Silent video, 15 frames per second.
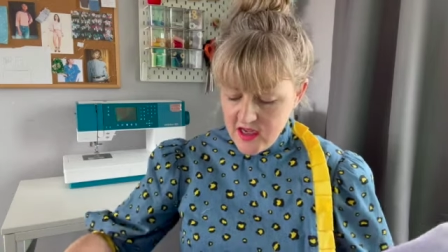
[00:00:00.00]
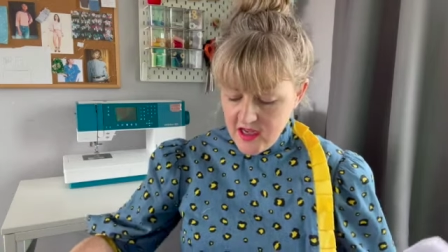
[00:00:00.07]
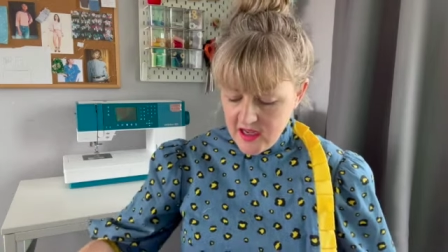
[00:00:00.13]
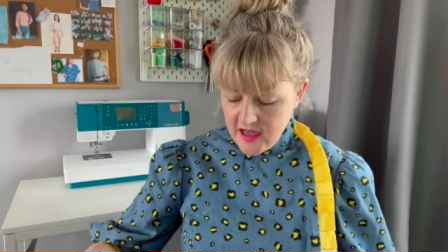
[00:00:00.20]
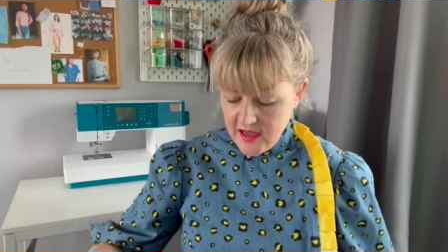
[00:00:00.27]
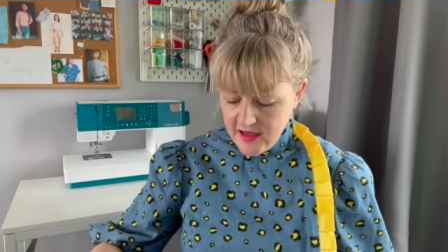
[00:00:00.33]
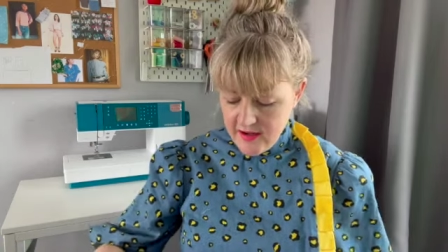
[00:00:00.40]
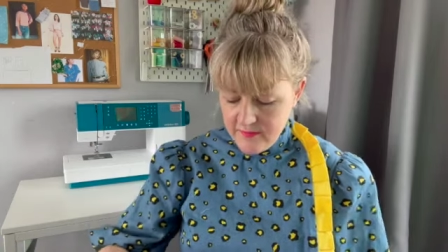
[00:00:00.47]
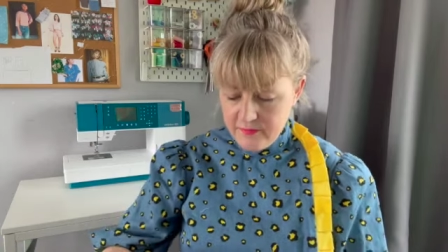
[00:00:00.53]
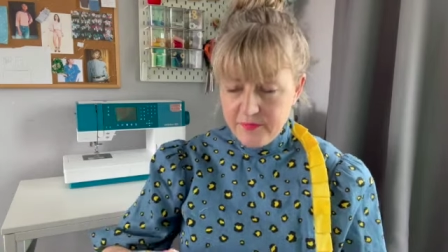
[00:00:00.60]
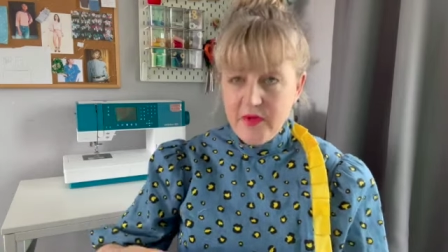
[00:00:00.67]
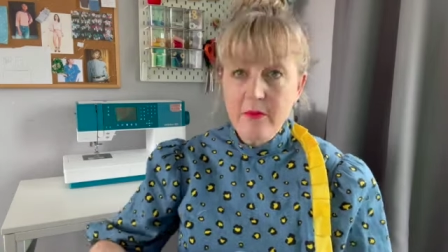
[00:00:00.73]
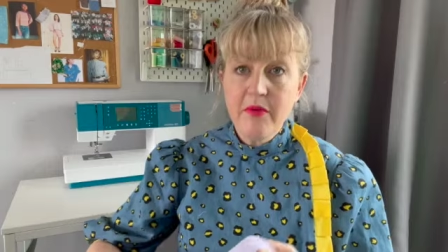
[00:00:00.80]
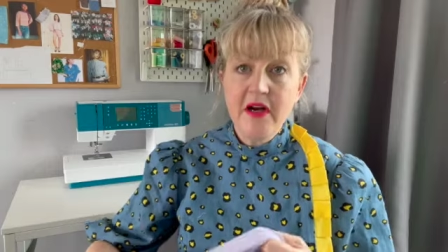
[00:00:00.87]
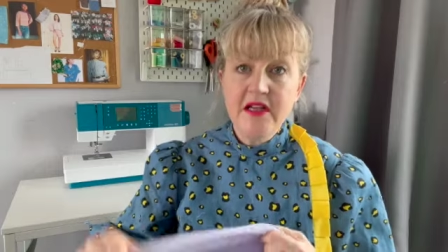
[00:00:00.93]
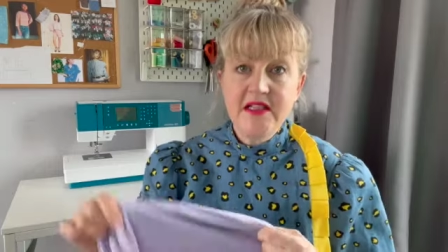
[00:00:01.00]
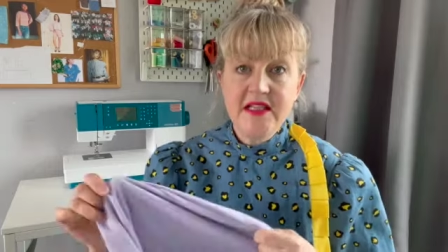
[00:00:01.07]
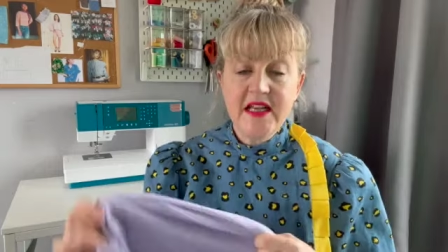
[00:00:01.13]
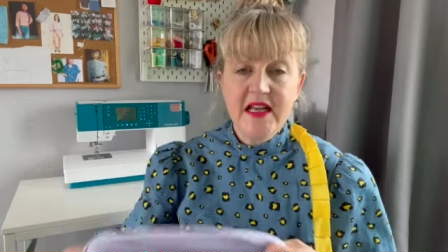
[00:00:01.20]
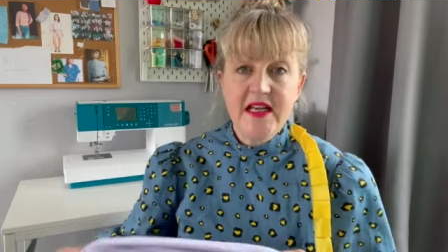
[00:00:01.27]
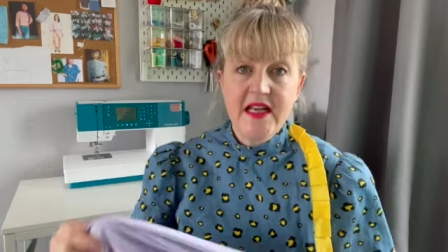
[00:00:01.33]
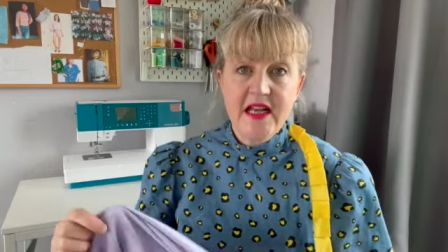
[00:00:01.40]
Um, but
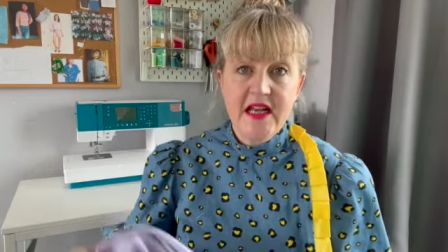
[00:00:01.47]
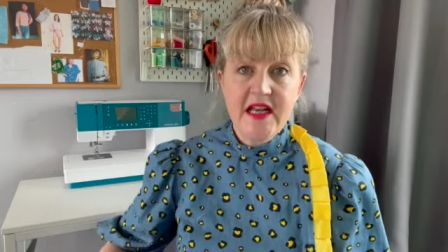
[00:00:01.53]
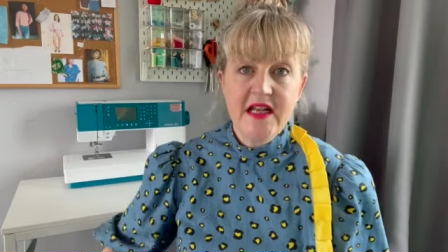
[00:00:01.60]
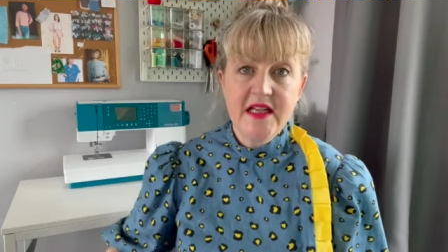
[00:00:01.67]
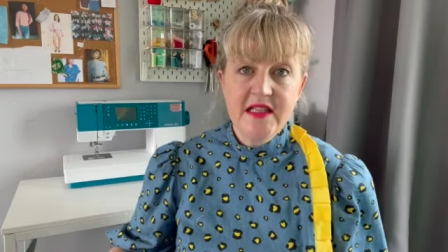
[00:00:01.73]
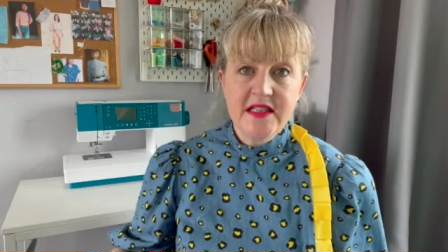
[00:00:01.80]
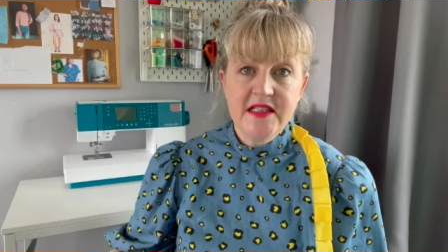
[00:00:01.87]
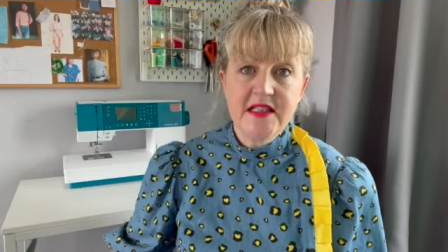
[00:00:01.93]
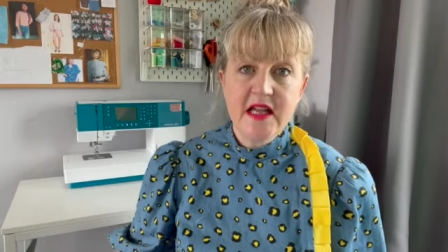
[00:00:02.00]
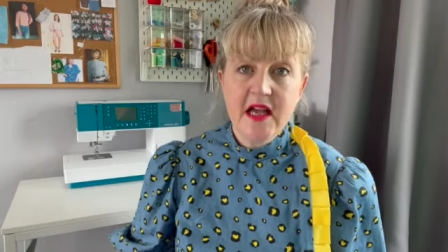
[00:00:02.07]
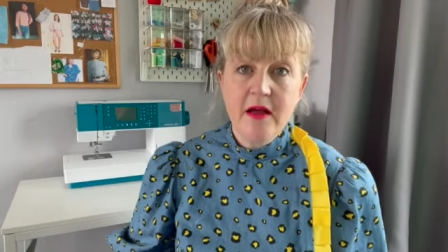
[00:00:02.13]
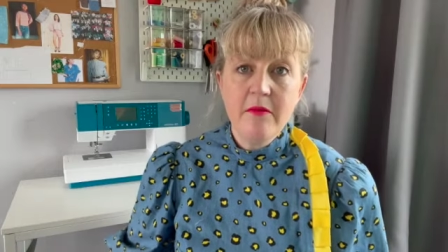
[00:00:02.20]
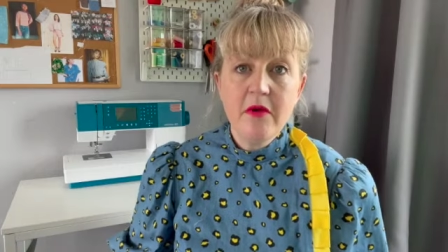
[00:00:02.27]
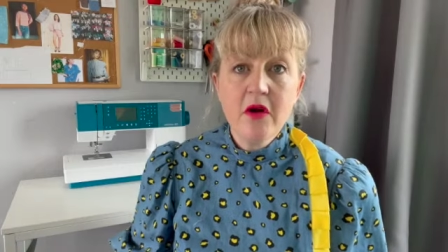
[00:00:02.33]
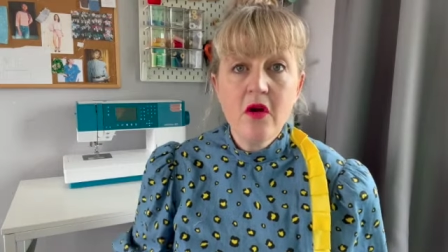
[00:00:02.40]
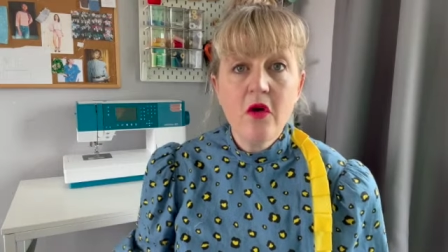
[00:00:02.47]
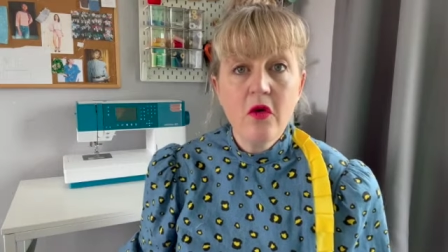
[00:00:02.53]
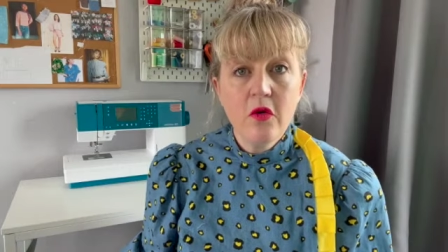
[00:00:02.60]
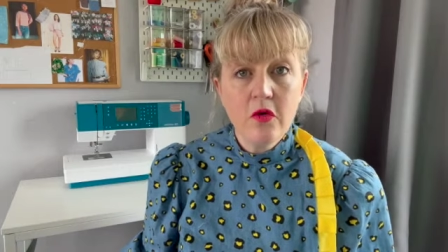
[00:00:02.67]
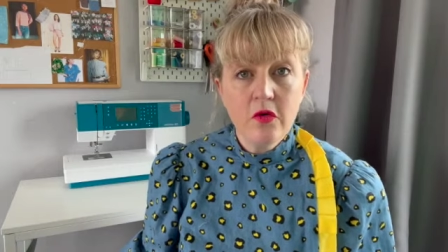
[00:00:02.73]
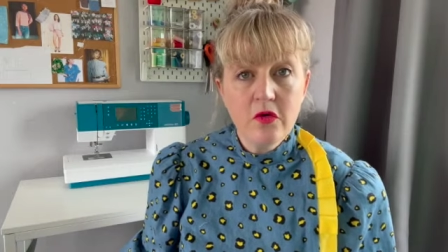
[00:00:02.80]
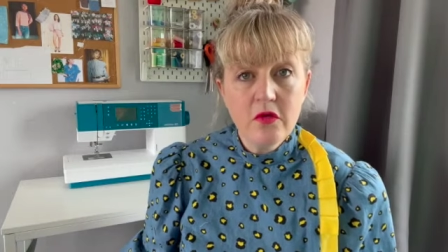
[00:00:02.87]
it is uh,
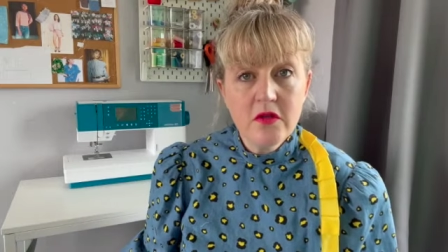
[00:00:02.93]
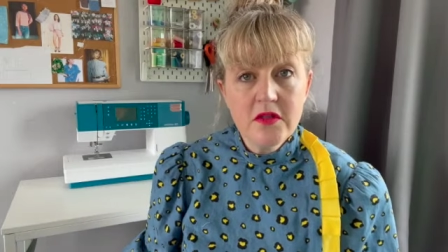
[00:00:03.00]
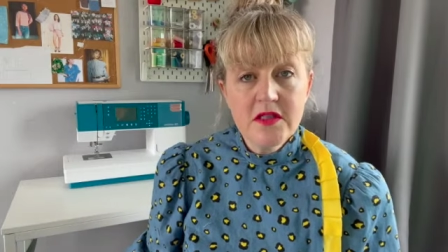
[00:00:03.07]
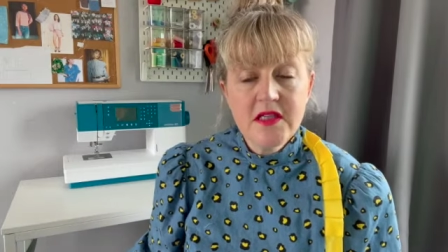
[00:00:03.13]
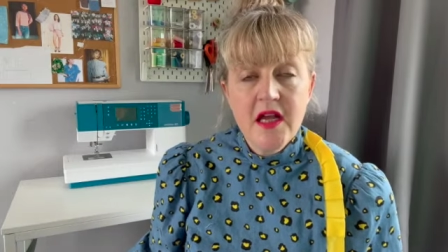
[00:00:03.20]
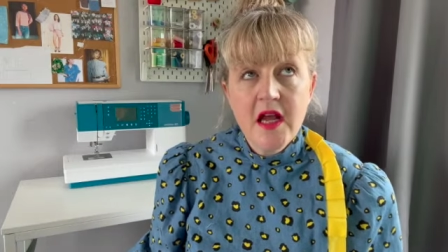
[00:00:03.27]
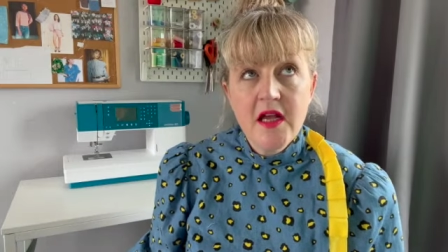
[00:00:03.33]
McCall's.